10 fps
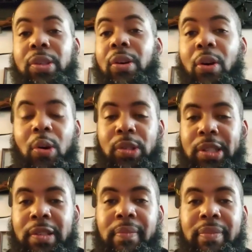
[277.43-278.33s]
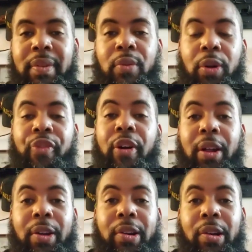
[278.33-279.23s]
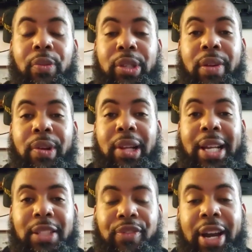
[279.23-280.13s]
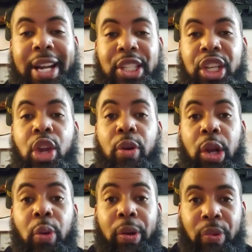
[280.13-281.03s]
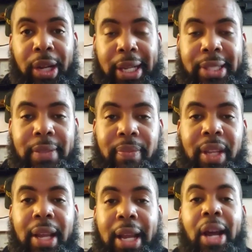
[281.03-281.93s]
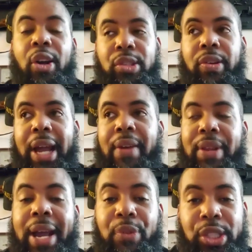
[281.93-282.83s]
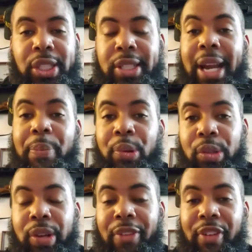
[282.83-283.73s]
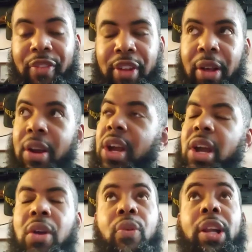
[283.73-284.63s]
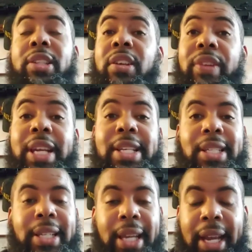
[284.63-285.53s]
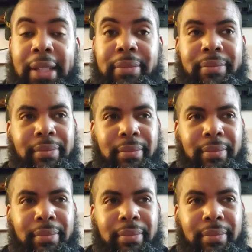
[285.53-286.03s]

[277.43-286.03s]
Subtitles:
or older would fall under what they would classify as curio and relics. And I also have that, which is a Type 03 FFL. Relatively easy to get.